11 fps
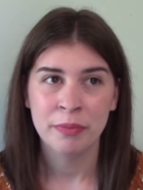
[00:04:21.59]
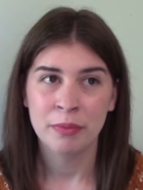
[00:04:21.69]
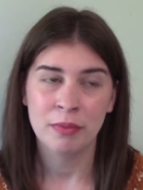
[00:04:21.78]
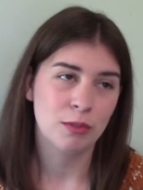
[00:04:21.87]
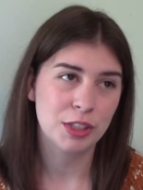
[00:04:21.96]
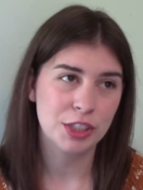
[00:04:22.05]

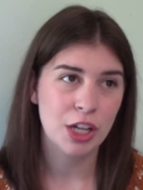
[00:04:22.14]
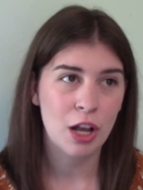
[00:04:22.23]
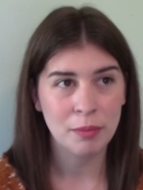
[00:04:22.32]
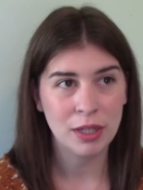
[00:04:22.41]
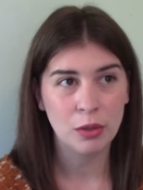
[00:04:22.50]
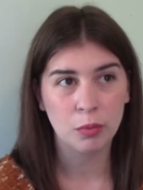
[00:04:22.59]

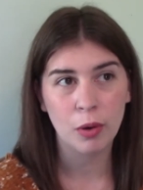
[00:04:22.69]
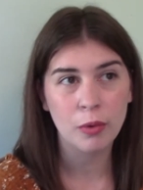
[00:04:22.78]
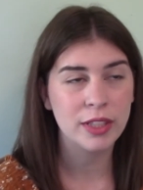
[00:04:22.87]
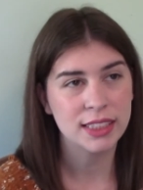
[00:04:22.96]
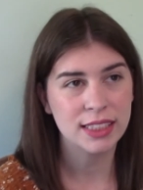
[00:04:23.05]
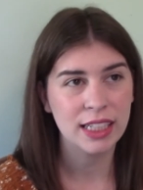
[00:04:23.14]
Richelle Mead
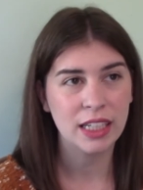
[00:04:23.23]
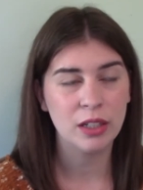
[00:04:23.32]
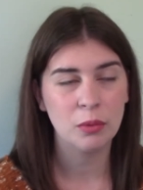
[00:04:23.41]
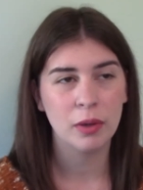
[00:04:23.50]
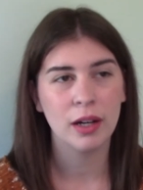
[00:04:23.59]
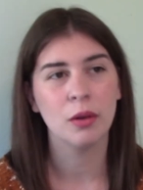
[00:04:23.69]
wrote the
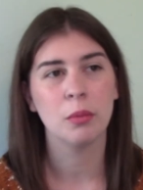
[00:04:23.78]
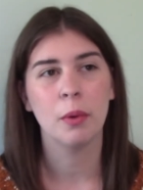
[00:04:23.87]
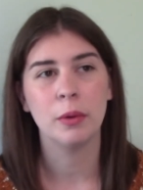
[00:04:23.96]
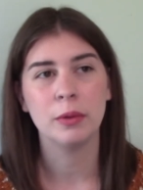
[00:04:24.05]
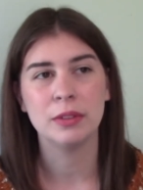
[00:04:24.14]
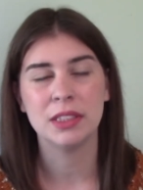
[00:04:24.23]
scene where
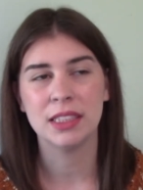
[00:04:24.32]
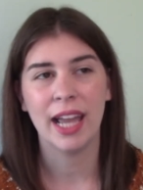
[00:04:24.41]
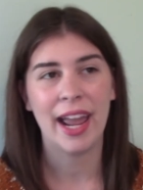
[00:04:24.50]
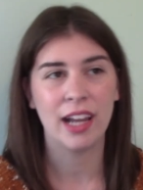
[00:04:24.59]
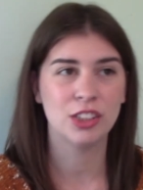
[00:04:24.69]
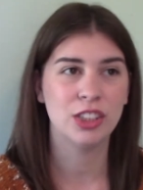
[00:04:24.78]
Rose
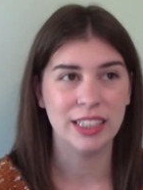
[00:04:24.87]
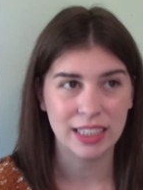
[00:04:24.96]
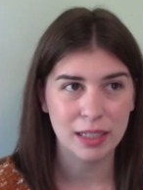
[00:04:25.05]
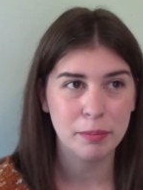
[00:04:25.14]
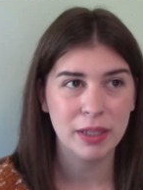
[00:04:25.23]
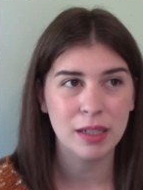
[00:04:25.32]
actually
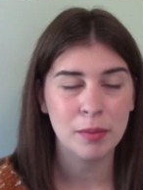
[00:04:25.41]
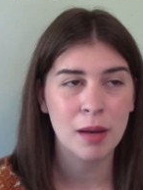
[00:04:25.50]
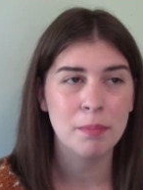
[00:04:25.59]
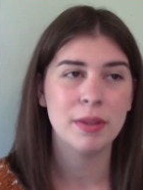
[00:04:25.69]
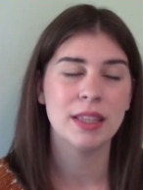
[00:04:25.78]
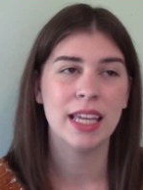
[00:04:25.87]
did beat him
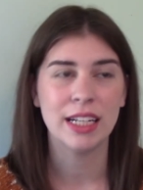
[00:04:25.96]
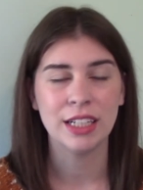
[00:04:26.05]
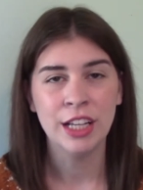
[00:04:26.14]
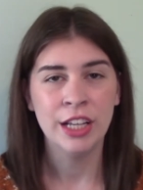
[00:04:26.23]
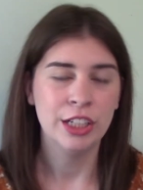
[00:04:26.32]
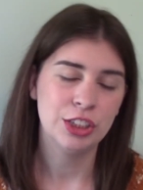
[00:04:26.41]
up, but then
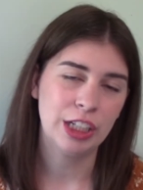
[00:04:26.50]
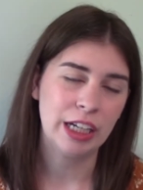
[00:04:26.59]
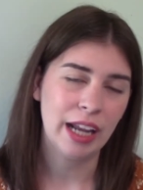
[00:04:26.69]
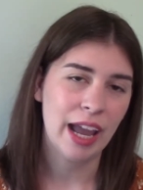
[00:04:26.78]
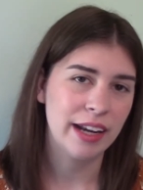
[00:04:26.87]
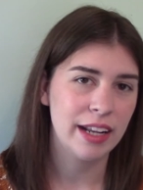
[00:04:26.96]

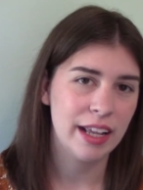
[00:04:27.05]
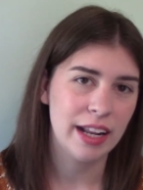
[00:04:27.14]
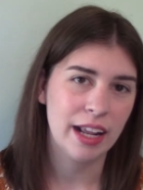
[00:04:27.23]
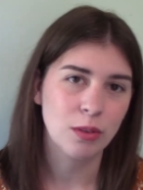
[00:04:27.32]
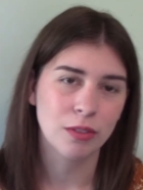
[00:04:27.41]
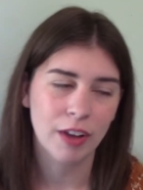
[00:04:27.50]
she edited
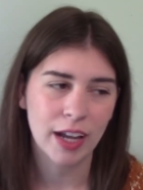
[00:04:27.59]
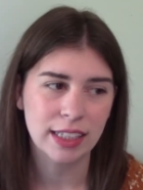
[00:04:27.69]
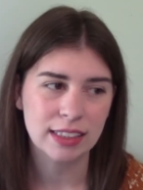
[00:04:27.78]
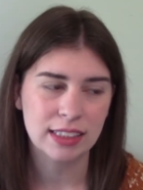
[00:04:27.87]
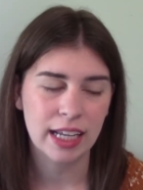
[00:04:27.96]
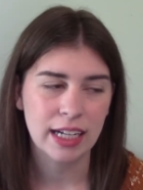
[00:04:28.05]
and
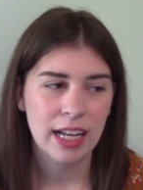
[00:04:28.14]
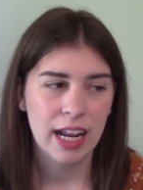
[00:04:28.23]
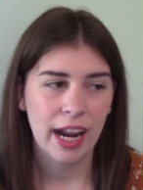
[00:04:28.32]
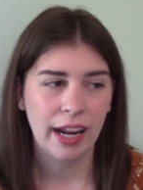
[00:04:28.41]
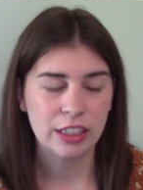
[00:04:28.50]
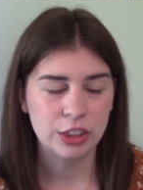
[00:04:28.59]
revised it
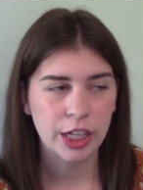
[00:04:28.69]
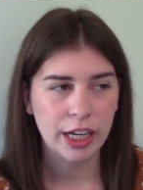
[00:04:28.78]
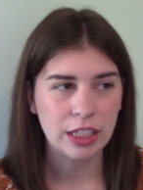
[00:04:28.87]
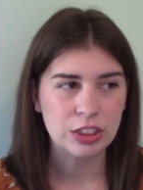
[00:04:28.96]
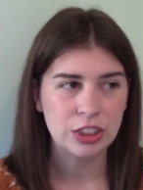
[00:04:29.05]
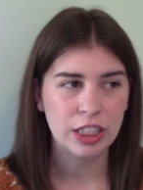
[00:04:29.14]
and
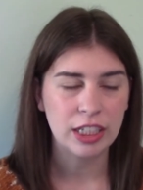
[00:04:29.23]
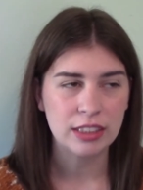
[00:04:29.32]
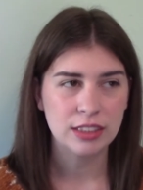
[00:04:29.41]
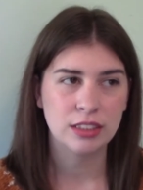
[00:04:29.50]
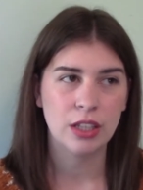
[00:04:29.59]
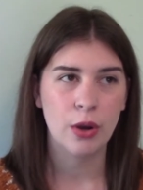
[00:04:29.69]
changed
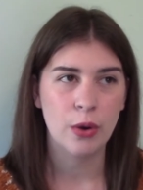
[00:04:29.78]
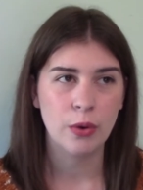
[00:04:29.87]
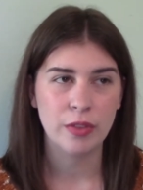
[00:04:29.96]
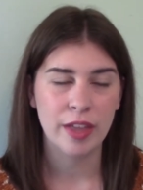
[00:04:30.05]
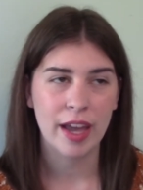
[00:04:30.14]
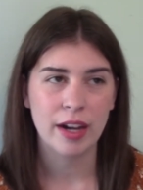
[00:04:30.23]
it
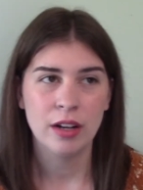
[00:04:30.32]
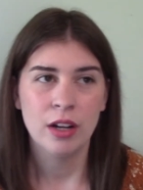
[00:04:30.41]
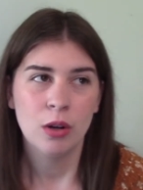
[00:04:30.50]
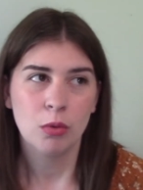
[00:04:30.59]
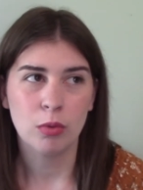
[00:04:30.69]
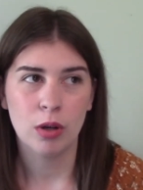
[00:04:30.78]
so that
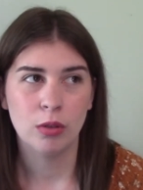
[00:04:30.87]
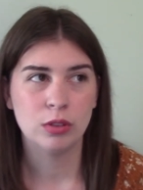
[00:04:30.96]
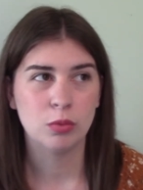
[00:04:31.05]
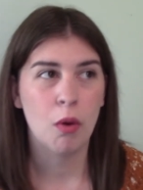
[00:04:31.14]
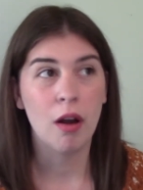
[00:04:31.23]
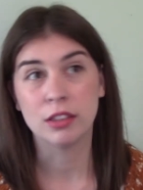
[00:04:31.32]

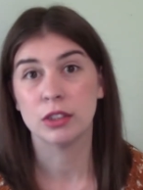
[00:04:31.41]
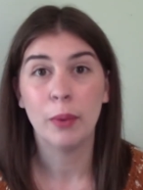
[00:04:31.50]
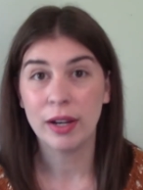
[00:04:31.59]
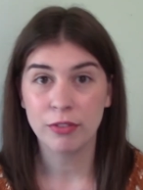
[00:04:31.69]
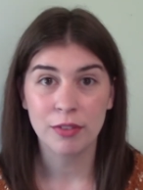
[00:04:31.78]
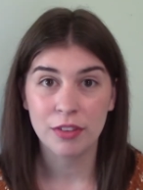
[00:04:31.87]
Rose walks
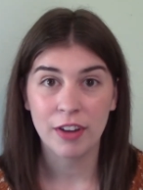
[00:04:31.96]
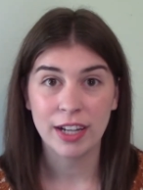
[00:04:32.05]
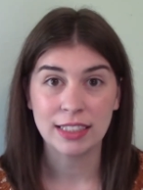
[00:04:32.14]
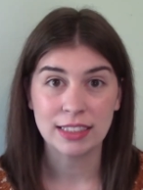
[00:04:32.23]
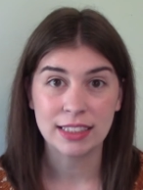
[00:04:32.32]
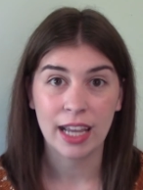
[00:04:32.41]
away from the
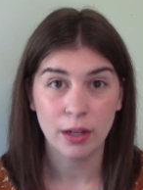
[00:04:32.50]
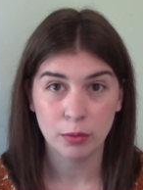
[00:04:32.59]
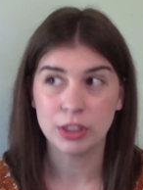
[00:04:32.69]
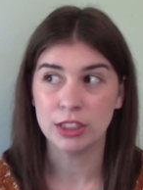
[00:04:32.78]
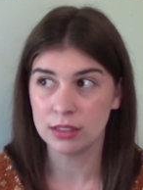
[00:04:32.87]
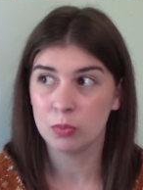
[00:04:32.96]
fight instead,
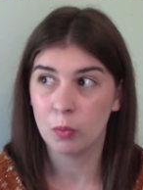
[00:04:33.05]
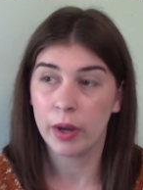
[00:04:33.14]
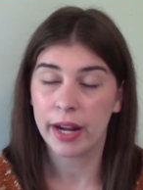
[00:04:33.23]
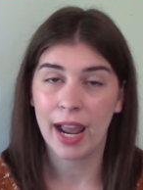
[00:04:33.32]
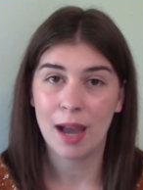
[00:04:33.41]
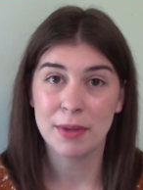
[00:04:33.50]
which is
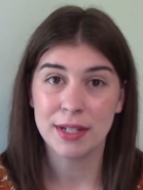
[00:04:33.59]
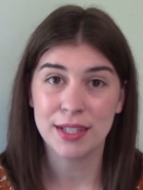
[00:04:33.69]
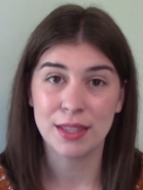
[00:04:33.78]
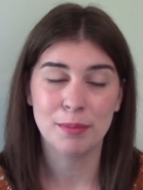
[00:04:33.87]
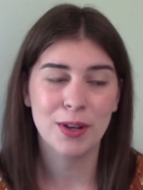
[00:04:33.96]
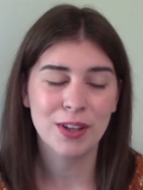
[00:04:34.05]
what happened
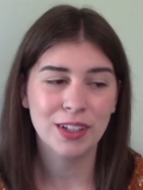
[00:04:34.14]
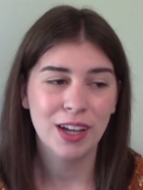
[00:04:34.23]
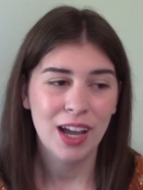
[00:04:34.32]
in the book.